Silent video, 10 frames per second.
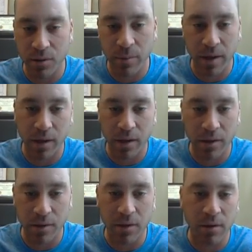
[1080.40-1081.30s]
will make it
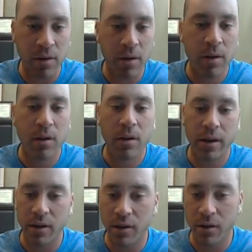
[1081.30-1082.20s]
easier.
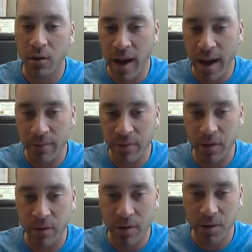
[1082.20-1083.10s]
Again, you don't have to
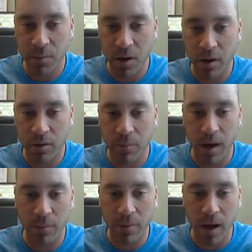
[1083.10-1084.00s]
do this part,
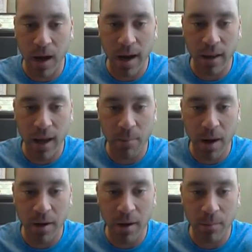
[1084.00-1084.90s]
but I'm going to highlight
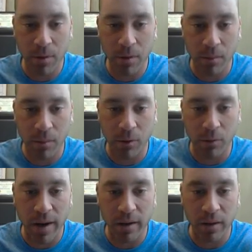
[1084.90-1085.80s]
my number. I'm going to
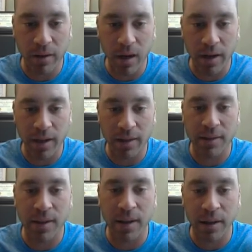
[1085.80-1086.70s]
right-click on it and
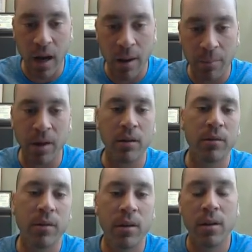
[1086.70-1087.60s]
say copy.
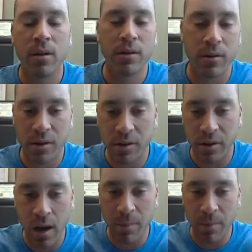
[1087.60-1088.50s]
So I just
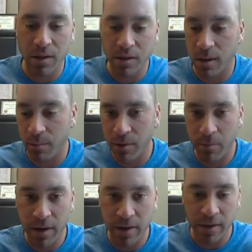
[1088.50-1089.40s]
copied this number to
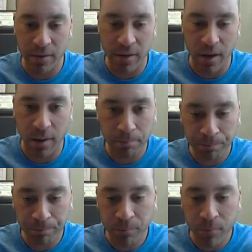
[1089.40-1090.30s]
my desktop.
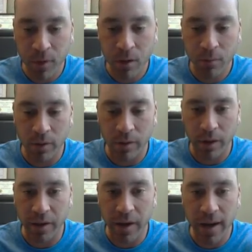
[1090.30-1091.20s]
I'm going to
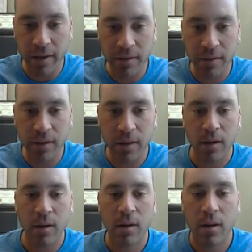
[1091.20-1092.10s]
click next.
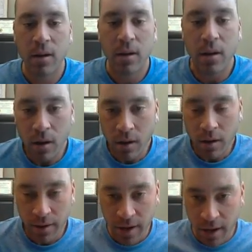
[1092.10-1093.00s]

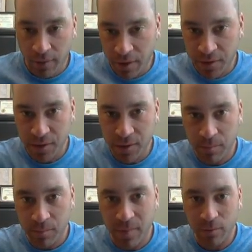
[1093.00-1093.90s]
Now there's
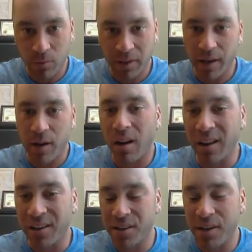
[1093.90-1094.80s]
some what they
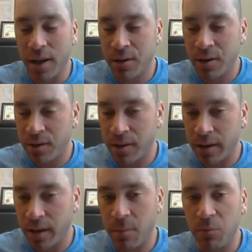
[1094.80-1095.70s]
call extensions
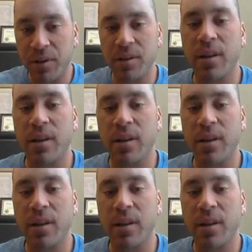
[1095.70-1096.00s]
that come with the